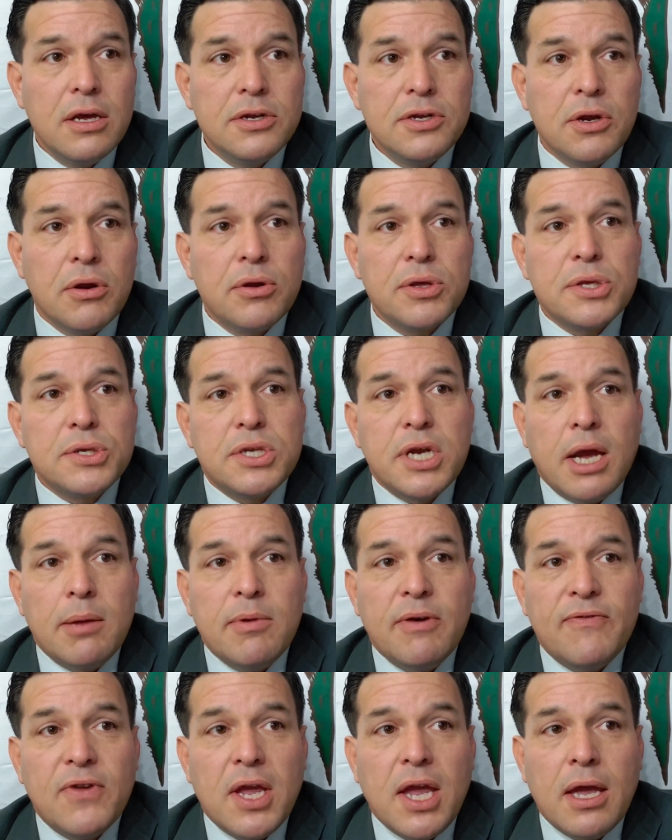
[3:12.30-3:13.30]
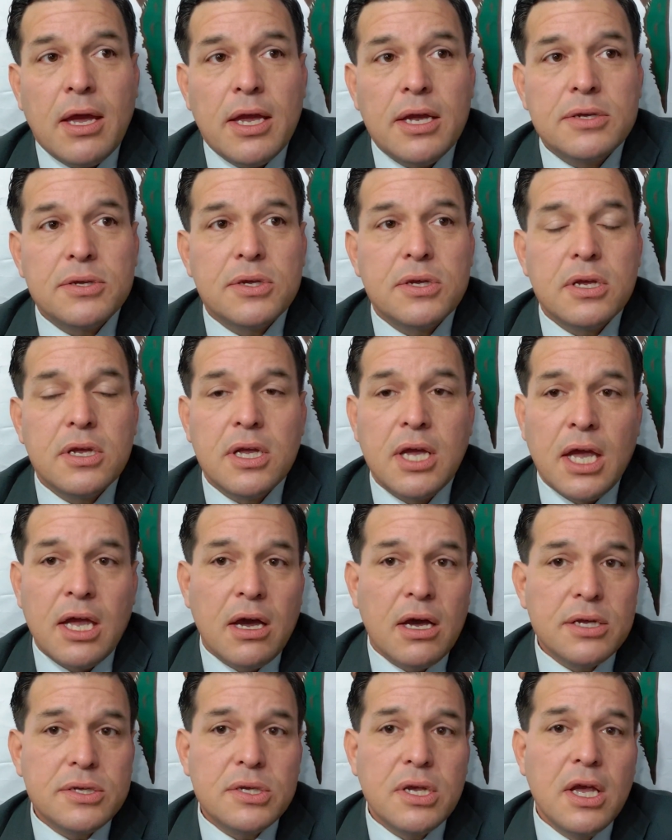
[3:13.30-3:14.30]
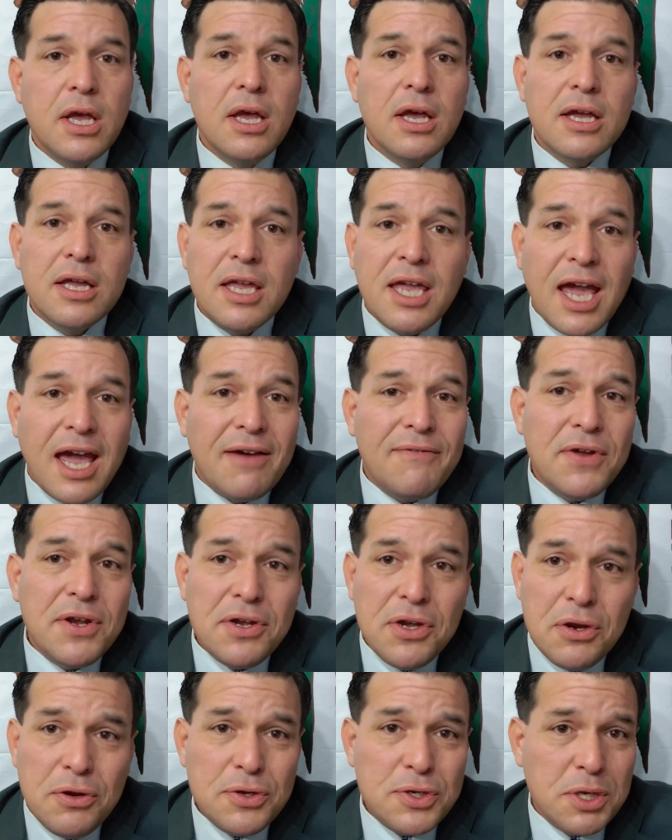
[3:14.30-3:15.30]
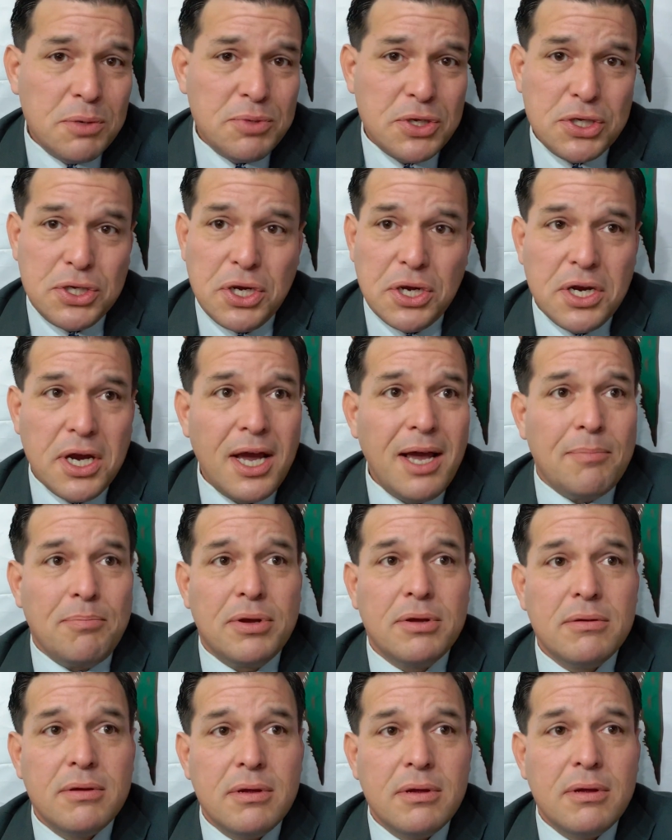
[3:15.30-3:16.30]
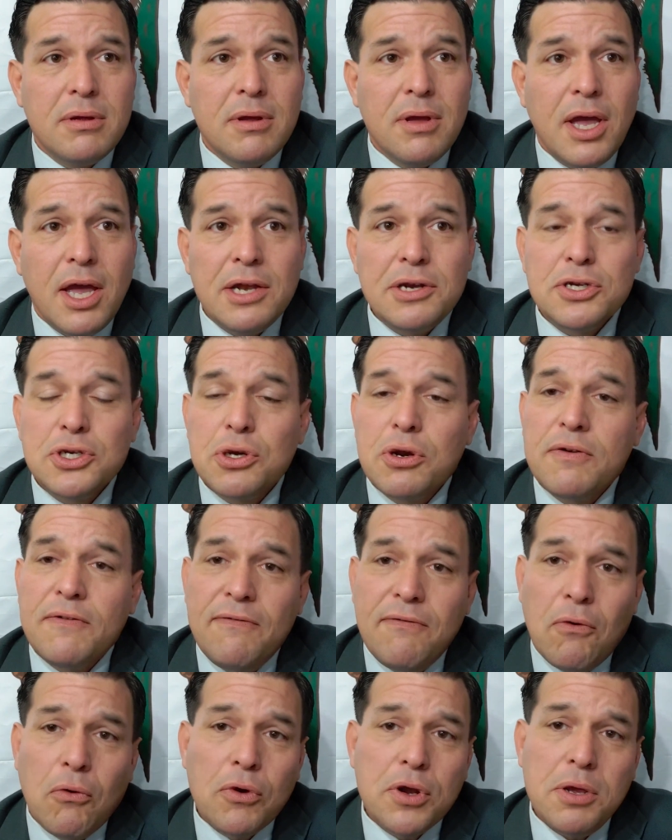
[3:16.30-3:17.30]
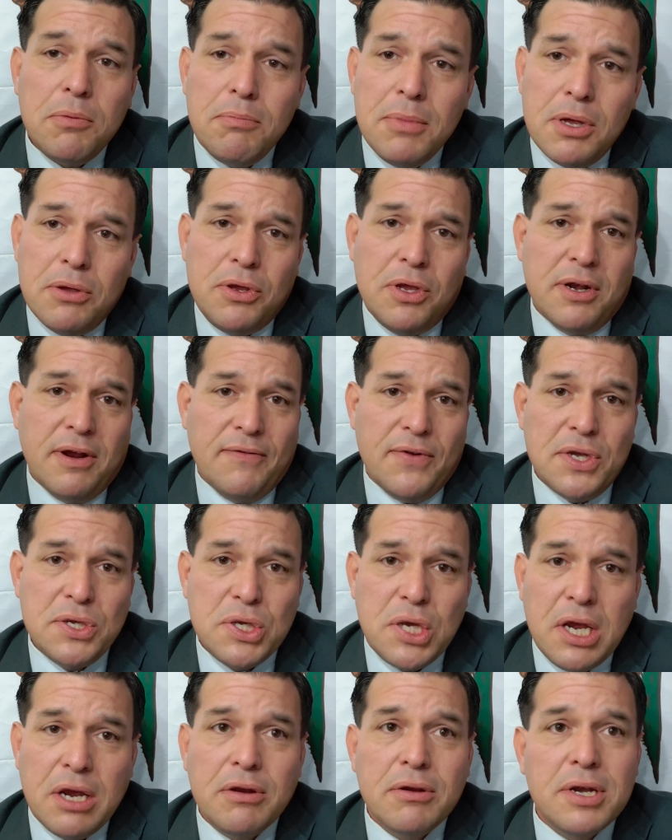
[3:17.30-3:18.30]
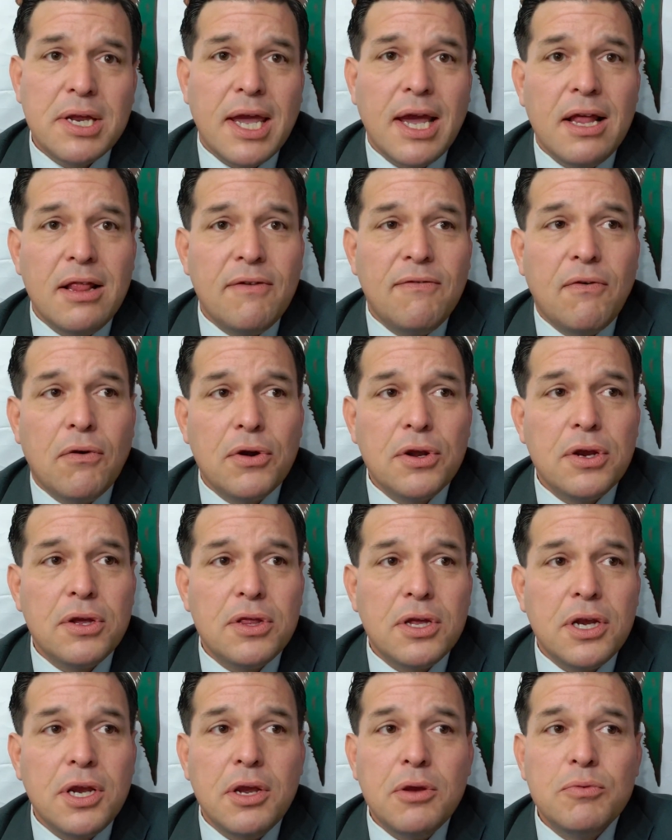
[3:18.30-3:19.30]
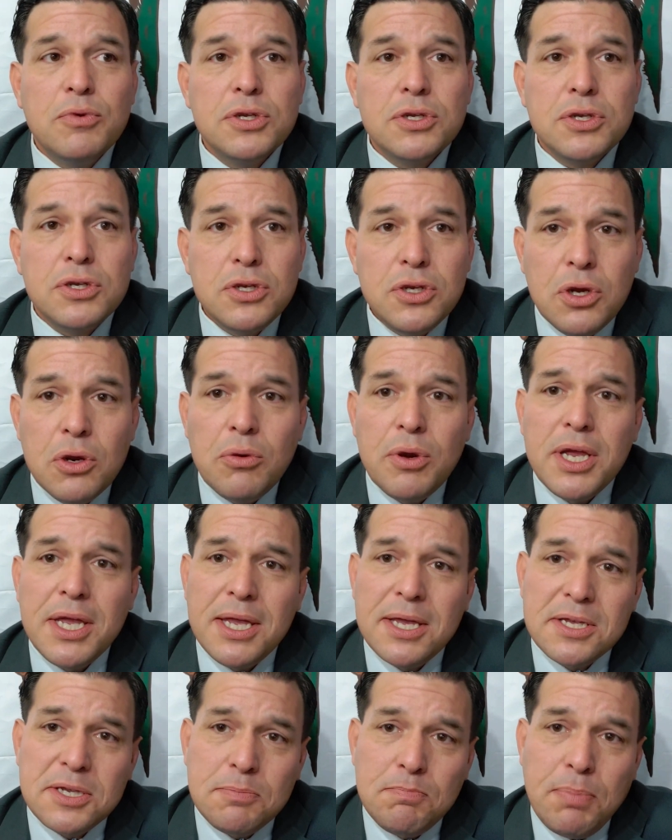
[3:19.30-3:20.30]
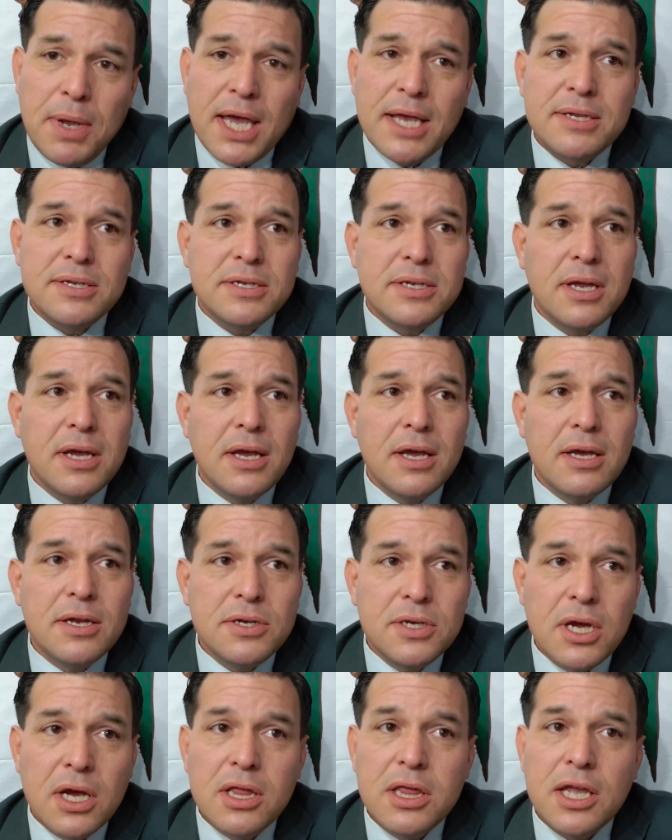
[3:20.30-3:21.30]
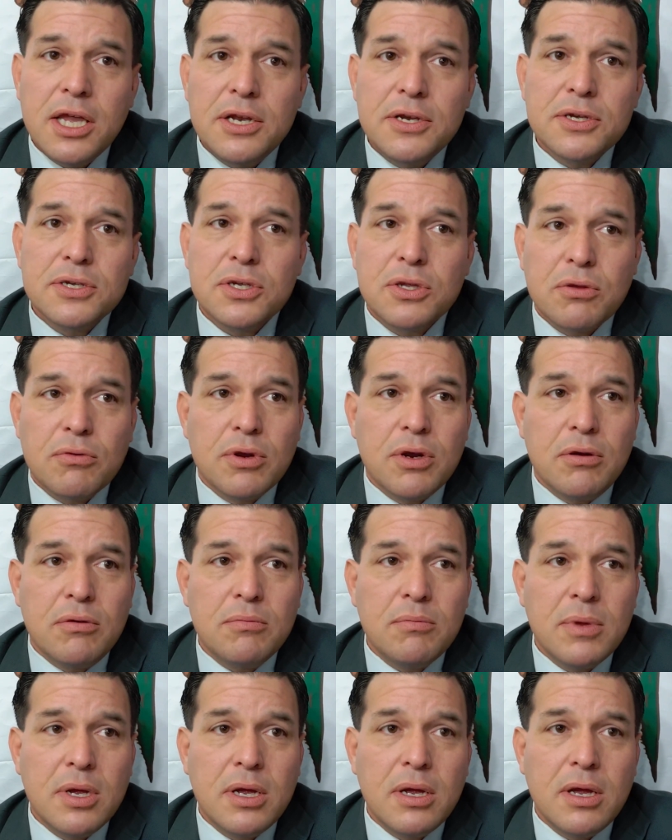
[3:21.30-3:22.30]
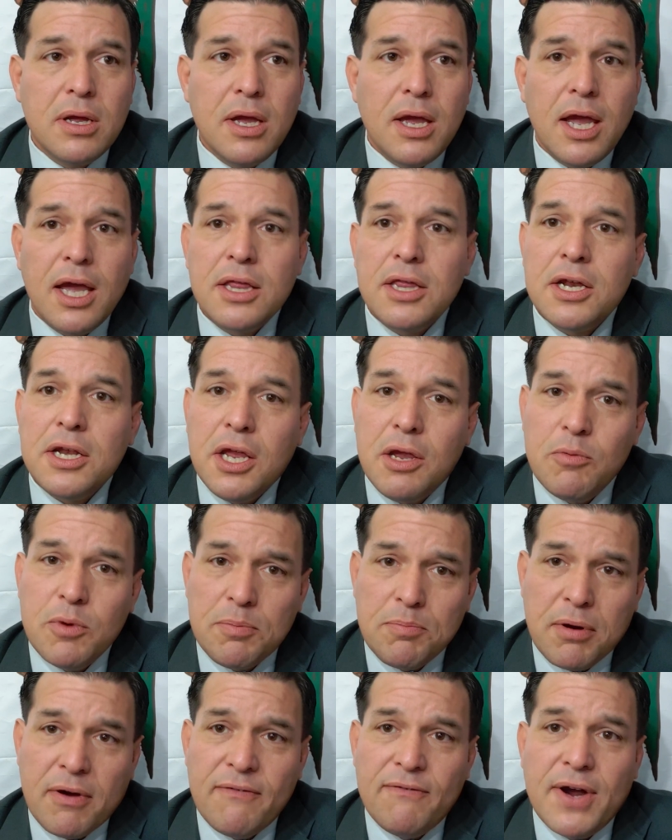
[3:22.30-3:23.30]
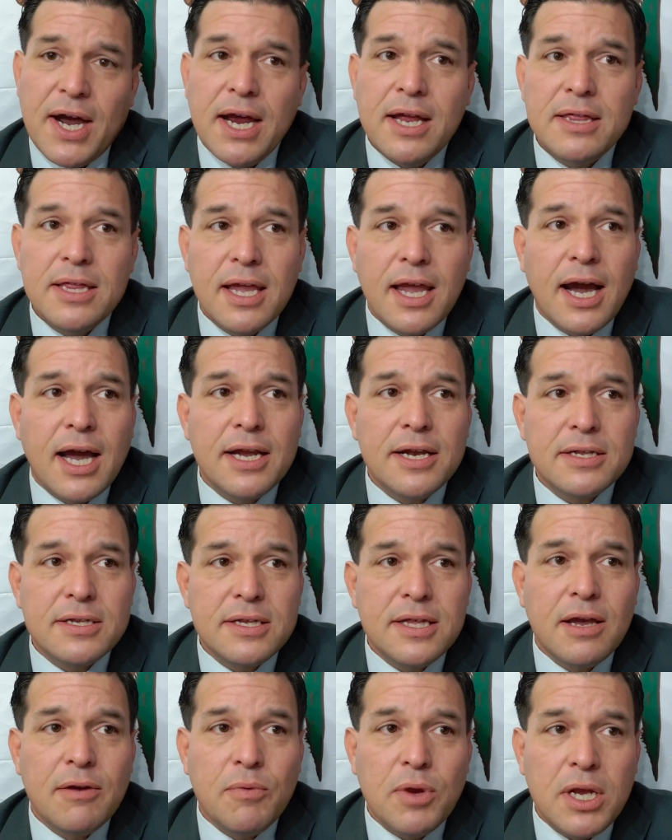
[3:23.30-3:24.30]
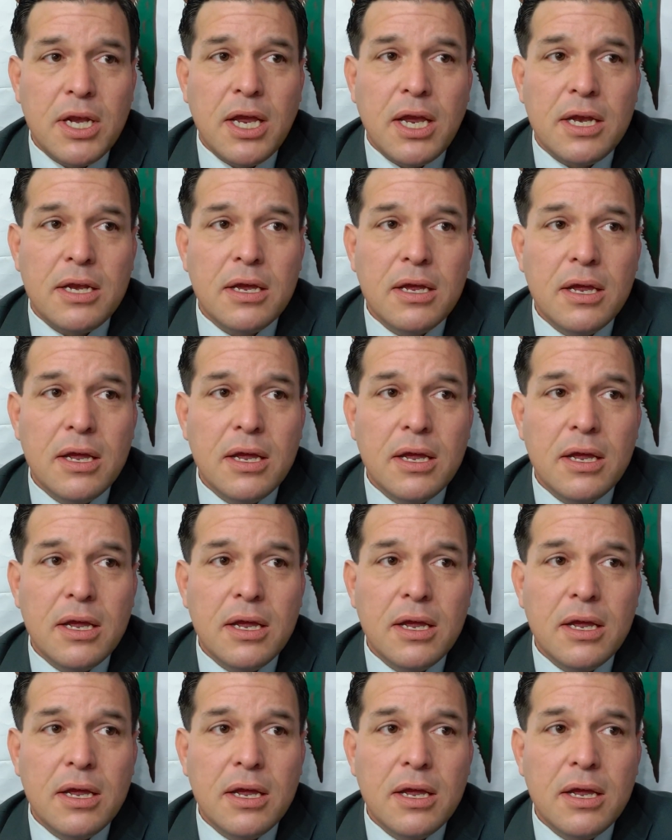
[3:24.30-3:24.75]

During this time of chaos, Gavin Newsom stood up and assured 40 million of us here in California that he was doing his best to lead us through and that he would provide the guidance that we need.